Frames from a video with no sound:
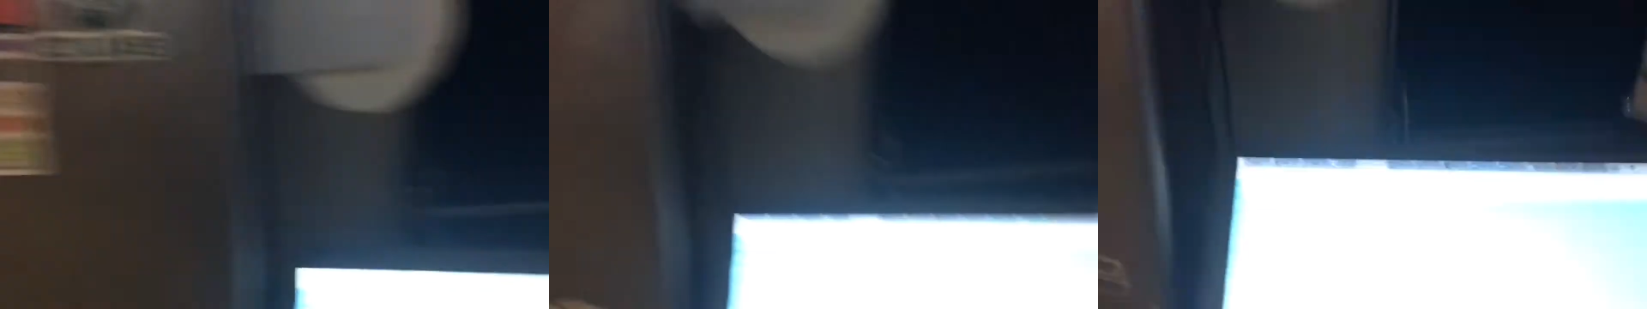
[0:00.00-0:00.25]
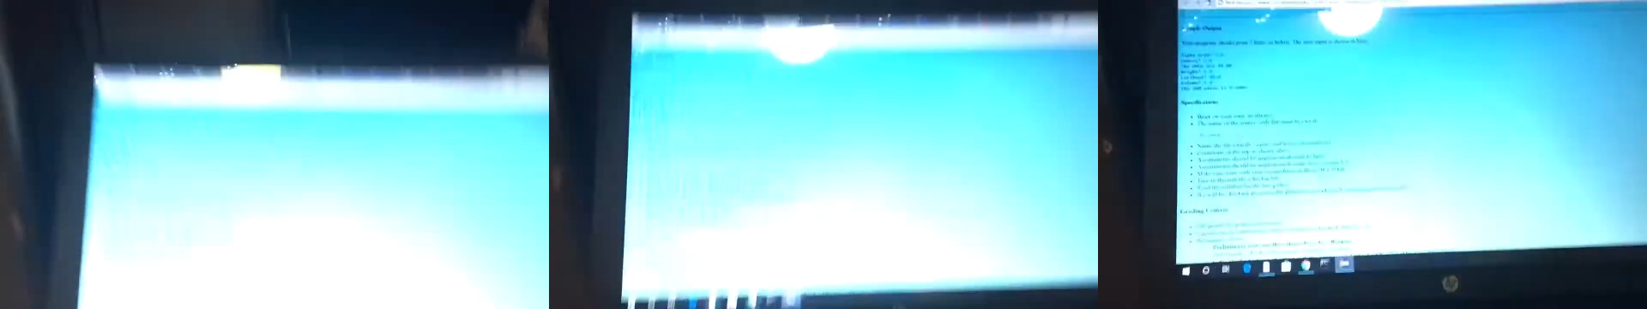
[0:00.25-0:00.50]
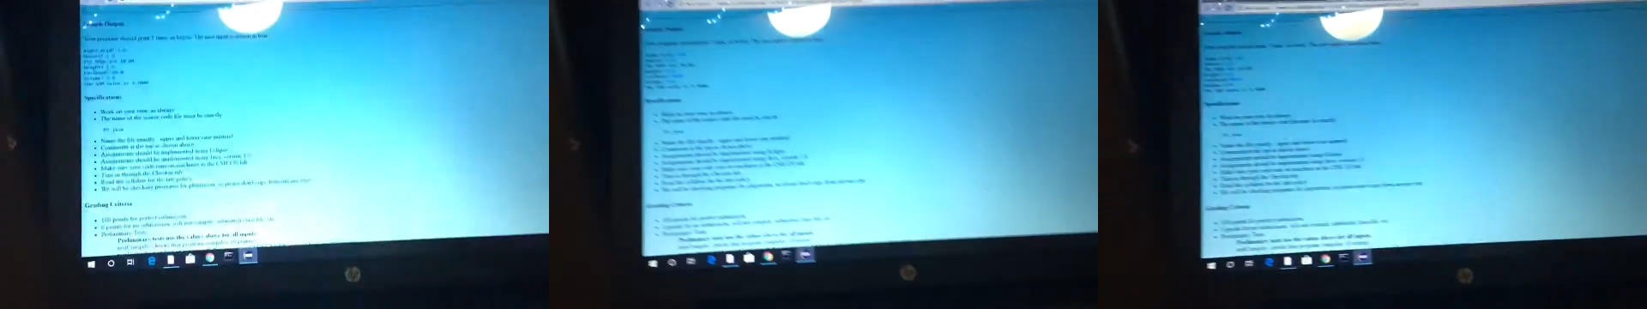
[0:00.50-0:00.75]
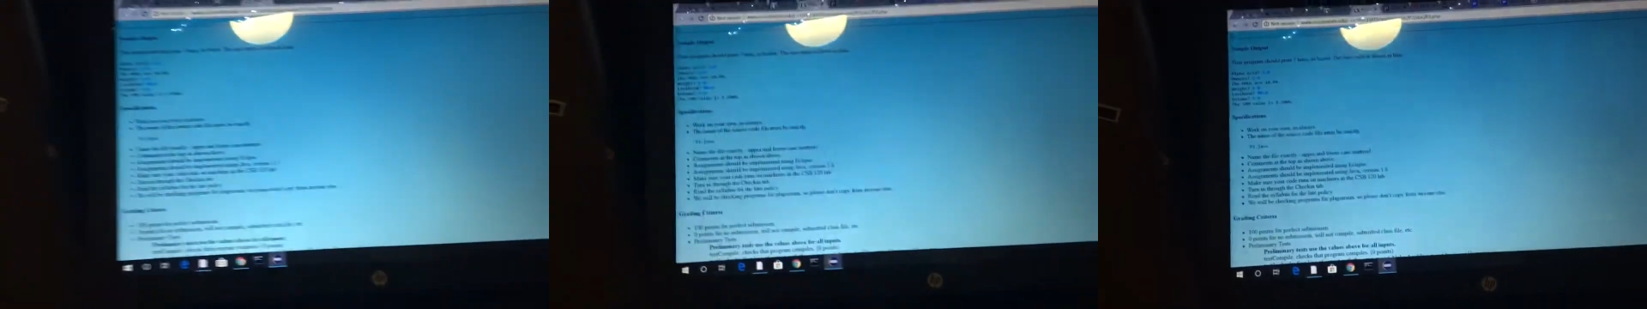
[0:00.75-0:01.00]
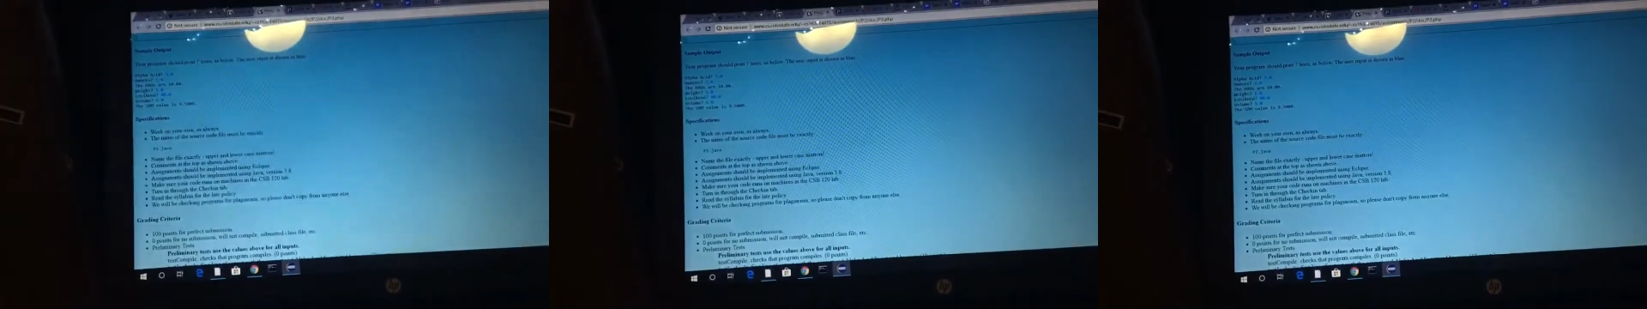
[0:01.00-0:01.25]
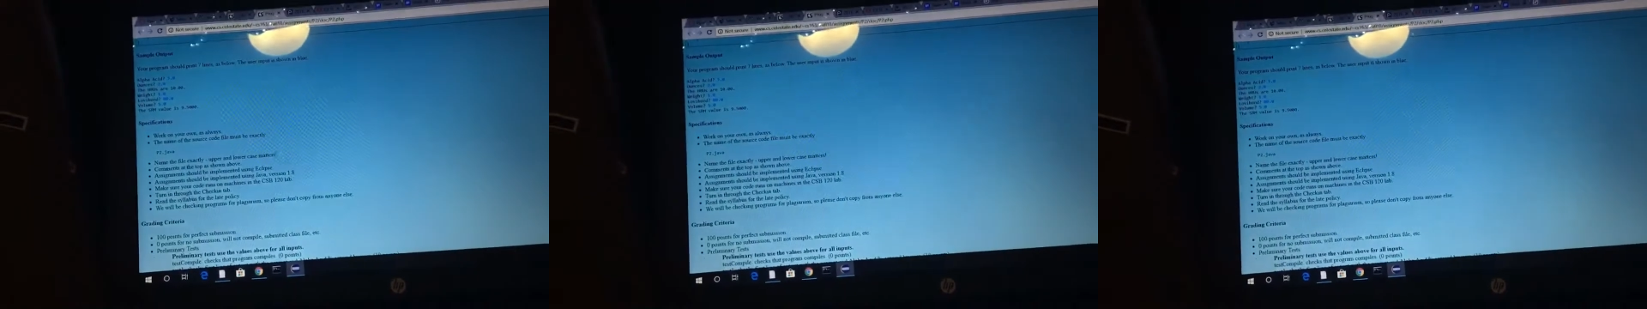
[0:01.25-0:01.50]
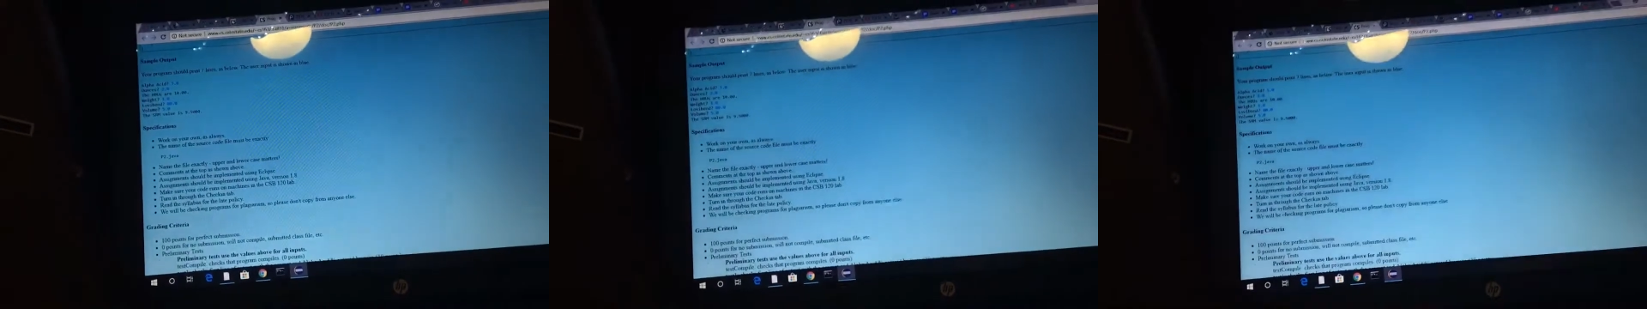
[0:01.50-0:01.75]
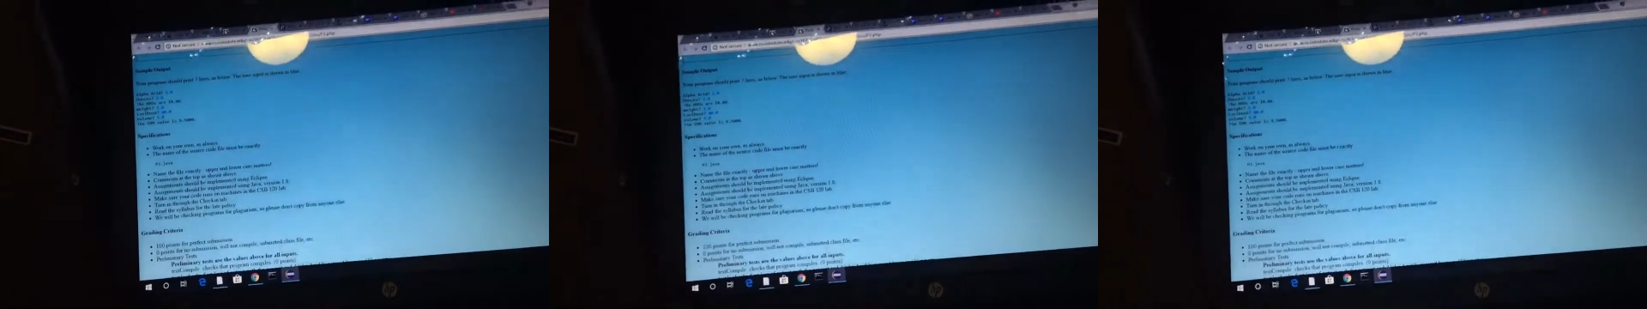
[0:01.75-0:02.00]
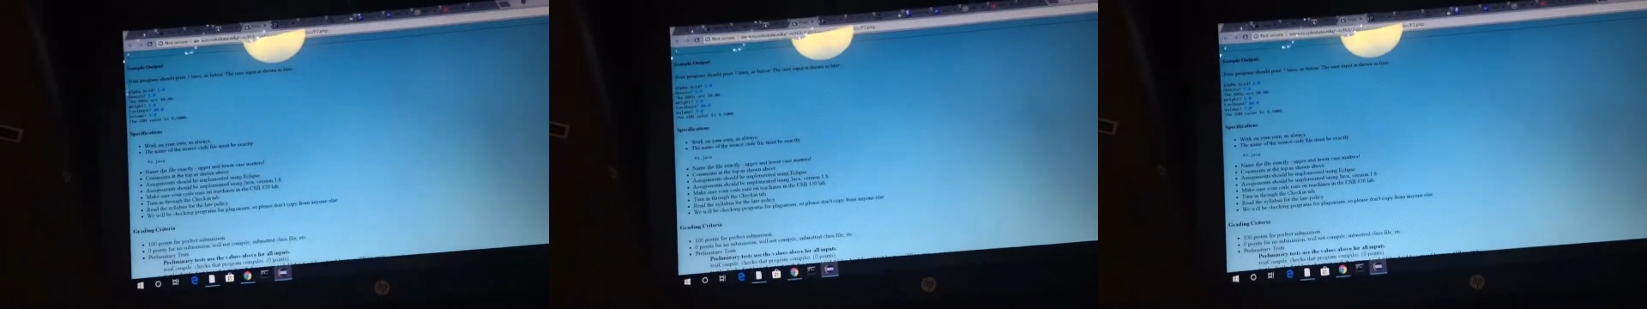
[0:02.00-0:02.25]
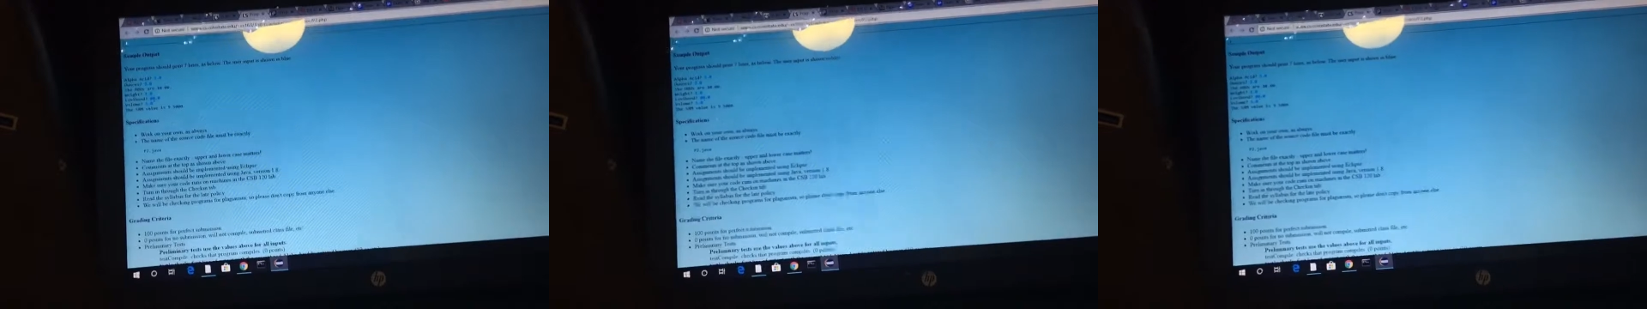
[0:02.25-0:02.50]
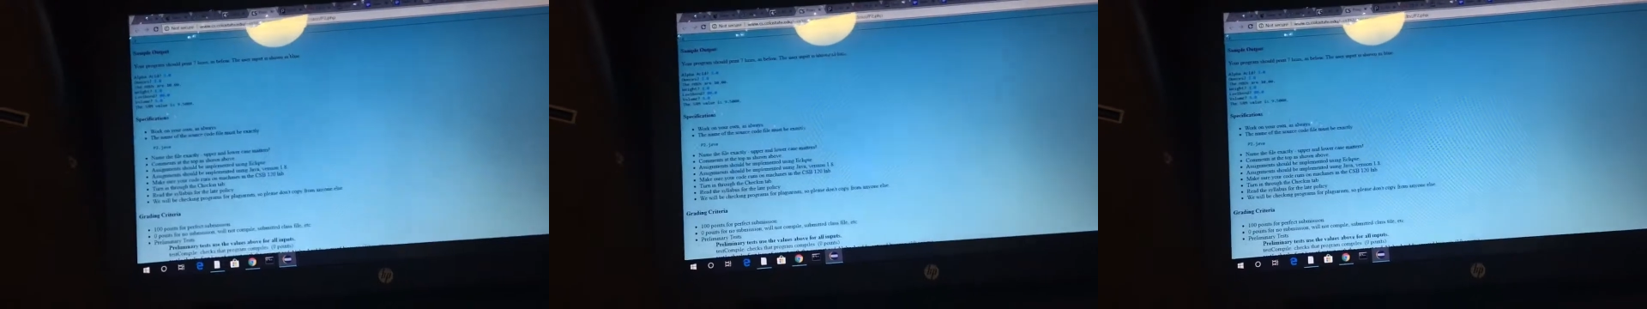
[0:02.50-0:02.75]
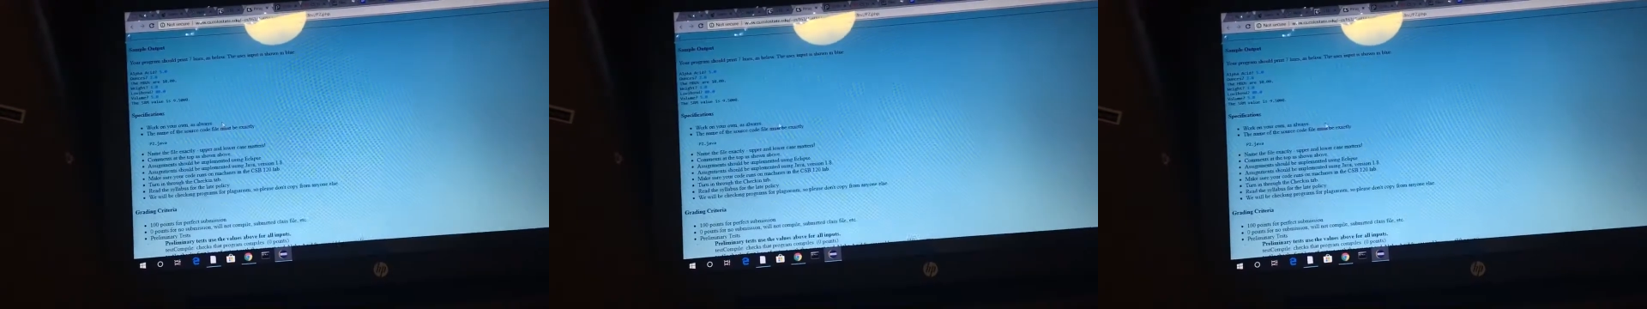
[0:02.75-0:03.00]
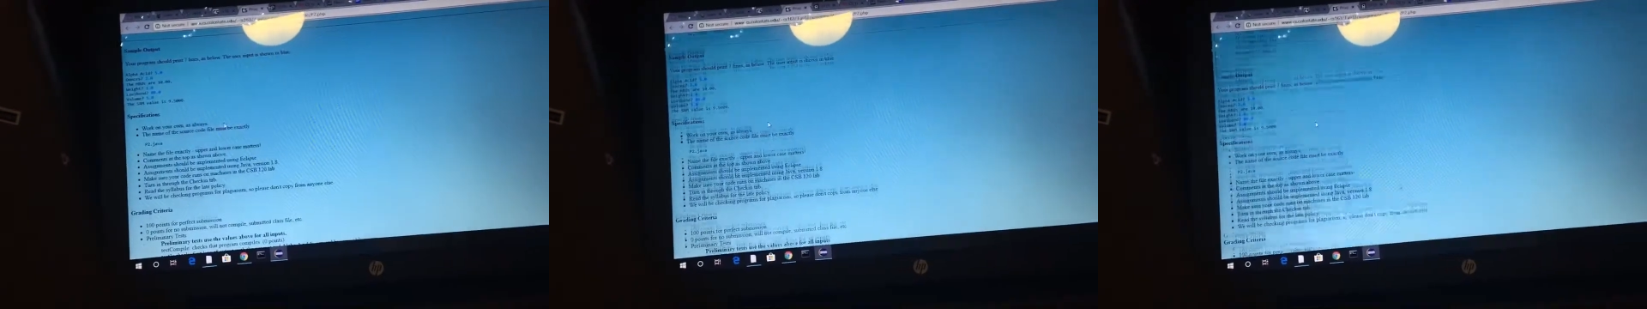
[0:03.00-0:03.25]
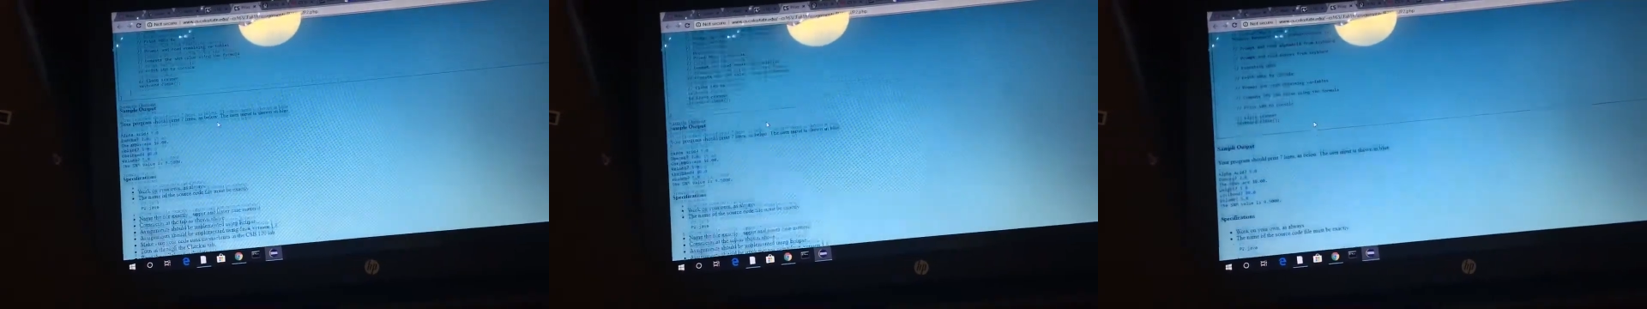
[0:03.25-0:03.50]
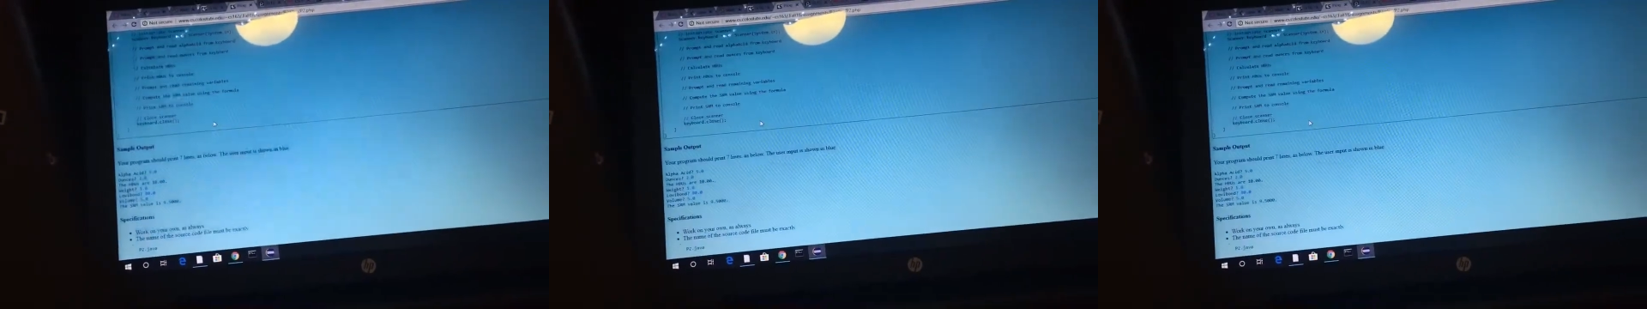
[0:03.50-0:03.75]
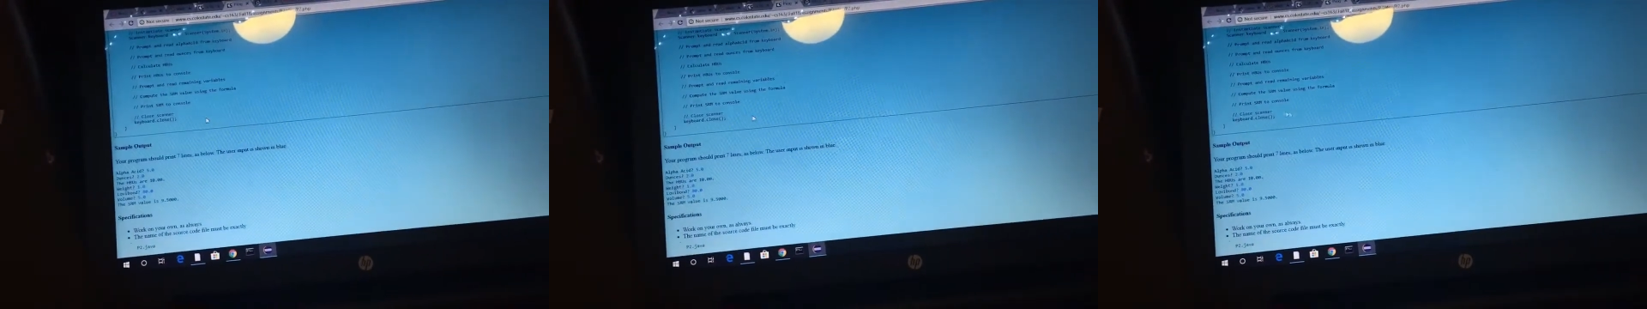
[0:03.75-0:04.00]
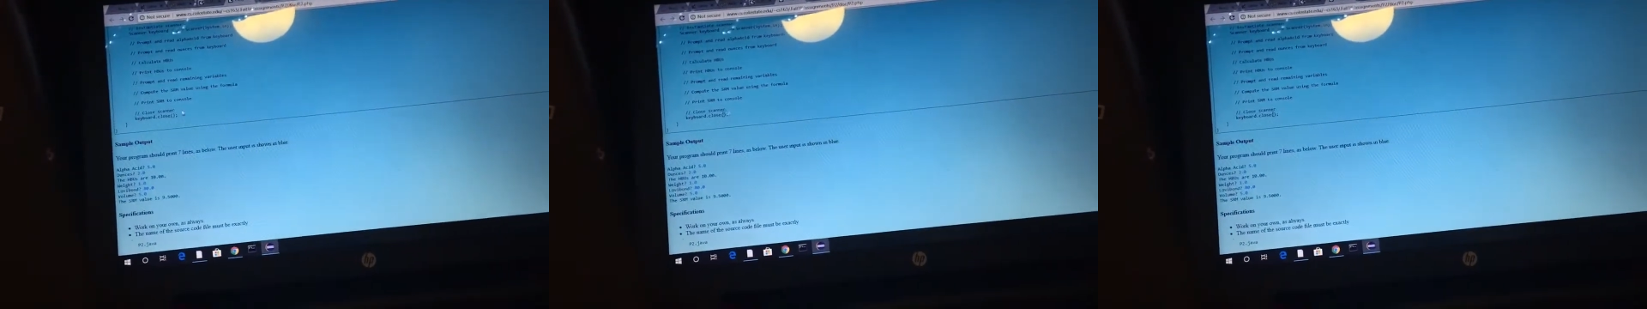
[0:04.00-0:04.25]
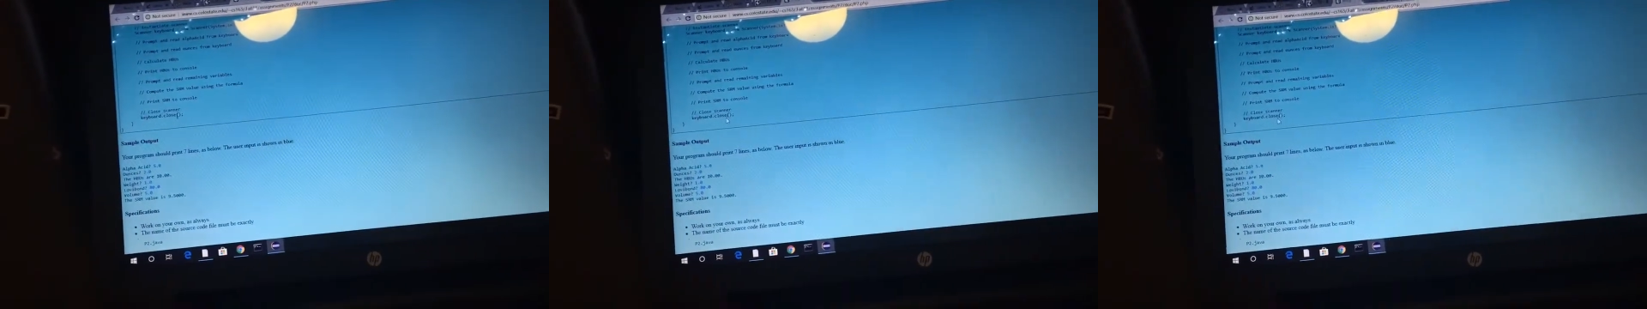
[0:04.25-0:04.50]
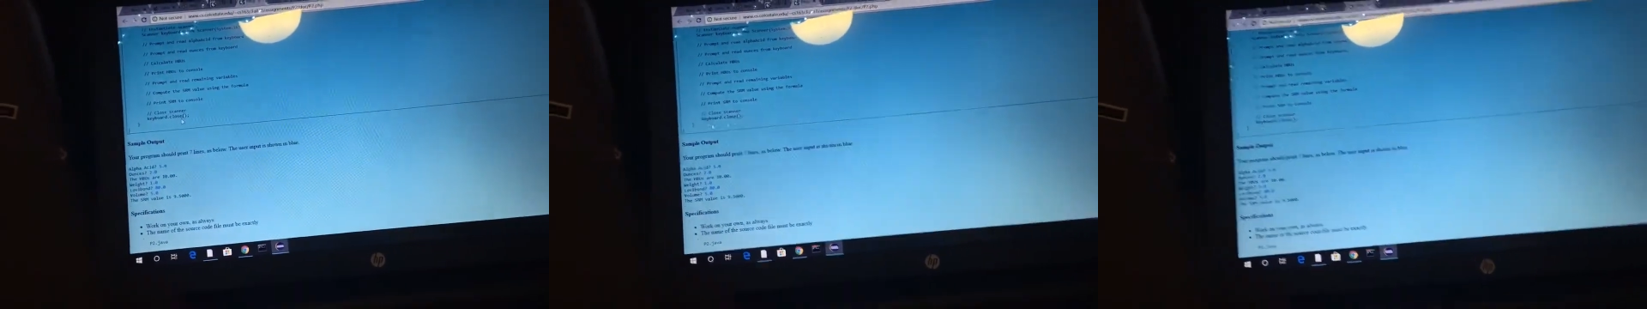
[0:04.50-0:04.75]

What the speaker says: Nobody's mouth can be seen.